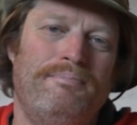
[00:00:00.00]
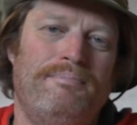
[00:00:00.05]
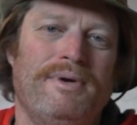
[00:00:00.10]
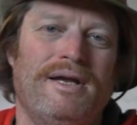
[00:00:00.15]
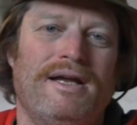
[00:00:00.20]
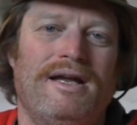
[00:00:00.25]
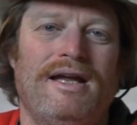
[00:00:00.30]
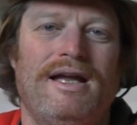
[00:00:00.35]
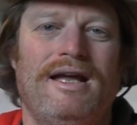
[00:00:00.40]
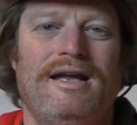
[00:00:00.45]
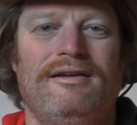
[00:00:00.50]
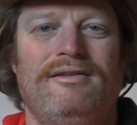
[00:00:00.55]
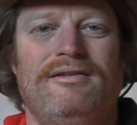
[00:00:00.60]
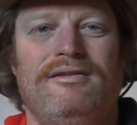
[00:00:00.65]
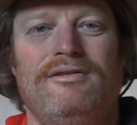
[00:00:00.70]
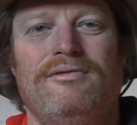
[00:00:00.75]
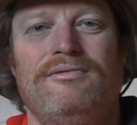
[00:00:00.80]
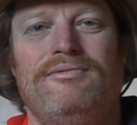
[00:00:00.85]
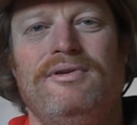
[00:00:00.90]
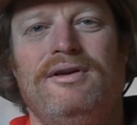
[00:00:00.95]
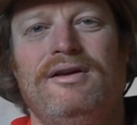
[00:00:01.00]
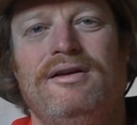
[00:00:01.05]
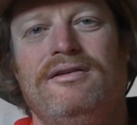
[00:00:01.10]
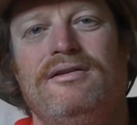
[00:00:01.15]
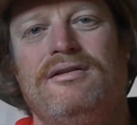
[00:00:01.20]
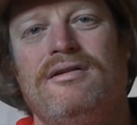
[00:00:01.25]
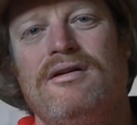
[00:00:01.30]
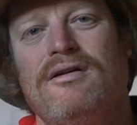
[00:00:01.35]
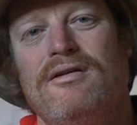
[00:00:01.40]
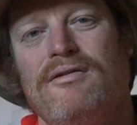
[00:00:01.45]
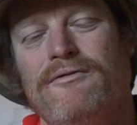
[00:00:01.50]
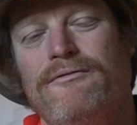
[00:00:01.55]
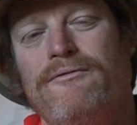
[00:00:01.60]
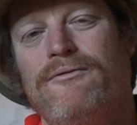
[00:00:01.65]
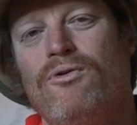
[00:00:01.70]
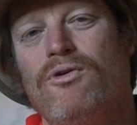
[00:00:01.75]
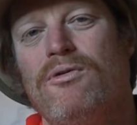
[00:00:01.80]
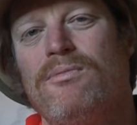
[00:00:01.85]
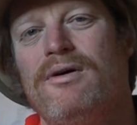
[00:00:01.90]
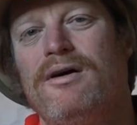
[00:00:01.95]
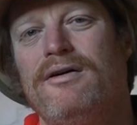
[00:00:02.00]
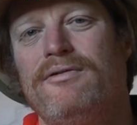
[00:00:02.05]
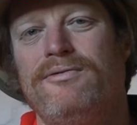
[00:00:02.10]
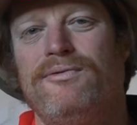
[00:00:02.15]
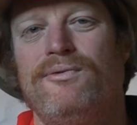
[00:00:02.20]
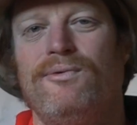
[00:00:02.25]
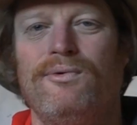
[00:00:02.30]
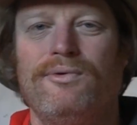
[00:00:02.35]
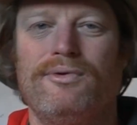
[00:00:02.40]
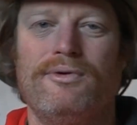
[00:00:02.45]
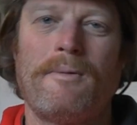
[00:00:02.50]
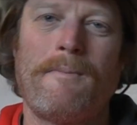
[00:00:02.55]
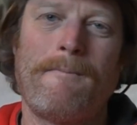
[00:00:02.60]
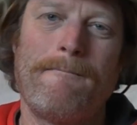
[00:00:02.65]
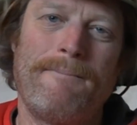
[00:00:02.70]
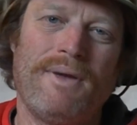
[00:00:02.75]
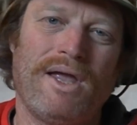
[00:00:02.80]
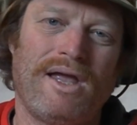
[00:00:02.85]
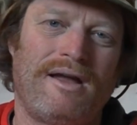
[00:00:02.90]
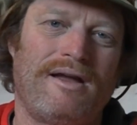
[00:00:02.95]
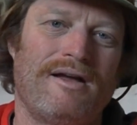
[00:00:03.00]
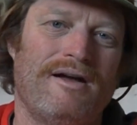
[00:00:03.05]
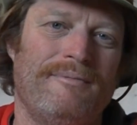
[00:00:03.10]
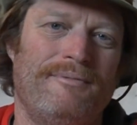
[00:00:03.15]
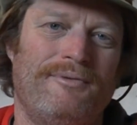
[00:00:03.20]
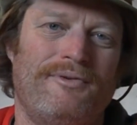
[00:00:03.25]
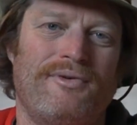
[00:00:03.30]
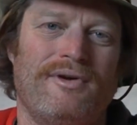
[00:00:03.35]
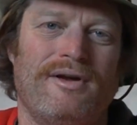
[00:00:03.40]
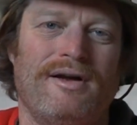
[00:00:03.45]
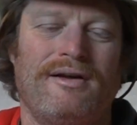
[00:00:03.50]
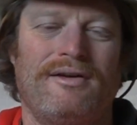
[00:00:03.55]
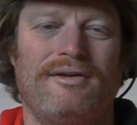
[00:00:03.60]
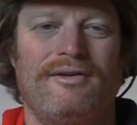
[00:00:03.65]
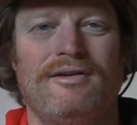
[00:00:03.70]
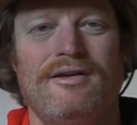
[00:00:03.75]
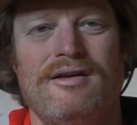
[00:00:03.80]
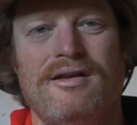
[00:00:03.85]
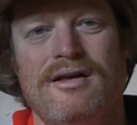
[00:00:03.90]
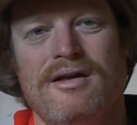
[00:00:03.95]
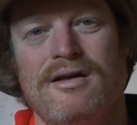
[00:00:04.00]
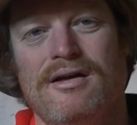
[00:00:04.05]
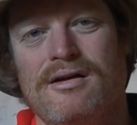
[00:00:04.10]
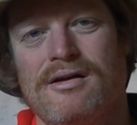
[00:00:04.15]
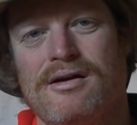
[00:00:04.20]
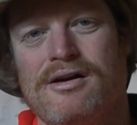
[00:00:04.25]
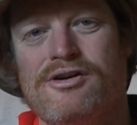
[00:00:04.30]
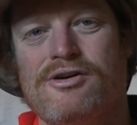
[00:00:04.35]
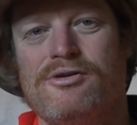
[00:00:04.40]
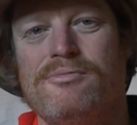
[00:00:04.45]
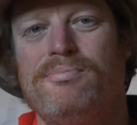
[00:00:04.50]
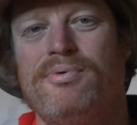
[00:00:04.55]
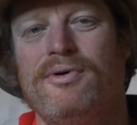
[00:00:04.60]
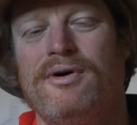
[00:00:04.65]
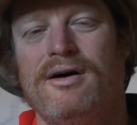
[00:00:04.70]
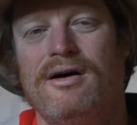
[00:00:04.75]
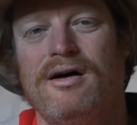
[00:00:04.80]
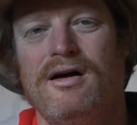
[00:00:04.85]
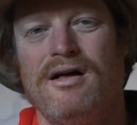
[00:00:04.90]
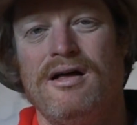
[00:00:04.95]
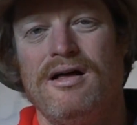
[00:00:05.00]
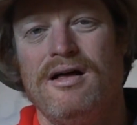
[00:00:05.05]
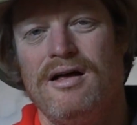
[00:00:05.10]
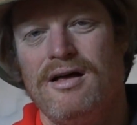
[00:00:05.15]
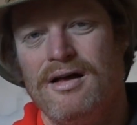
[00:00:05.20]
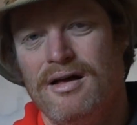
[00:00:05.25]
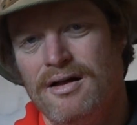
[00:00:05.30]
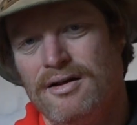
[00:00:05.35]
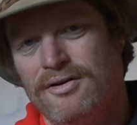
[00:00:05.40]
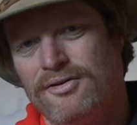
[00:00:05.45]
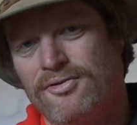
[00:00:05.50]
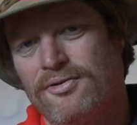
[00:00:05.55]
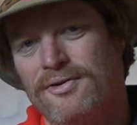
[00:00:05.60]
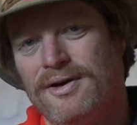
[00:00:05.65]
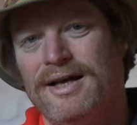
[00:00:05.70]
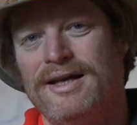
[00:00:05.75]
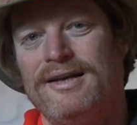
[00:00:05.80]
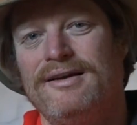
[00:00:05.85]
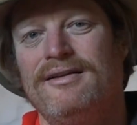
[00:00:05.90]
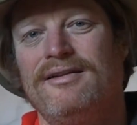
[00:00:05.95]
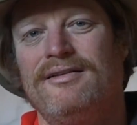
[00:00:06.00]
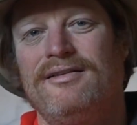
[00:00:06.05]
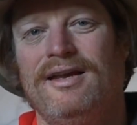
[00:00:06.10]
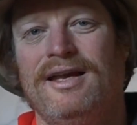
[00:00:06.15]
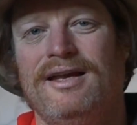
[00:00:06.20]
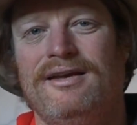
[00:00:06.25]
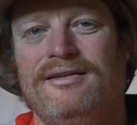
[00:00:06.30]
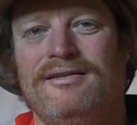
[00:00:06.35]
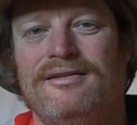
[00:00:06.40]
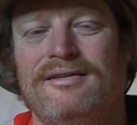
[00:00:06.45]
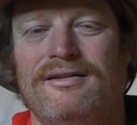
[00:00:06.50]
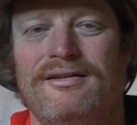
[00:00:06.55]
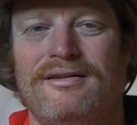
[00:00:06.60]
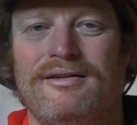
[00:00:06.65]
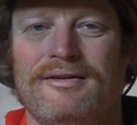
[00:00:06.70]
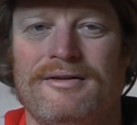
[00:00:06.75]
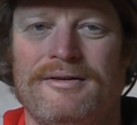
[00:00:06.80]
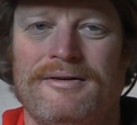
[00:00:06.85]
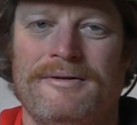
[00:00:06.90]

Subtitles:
big SUVs, 4x4s, pickup trucks. Cooper, tried and tested.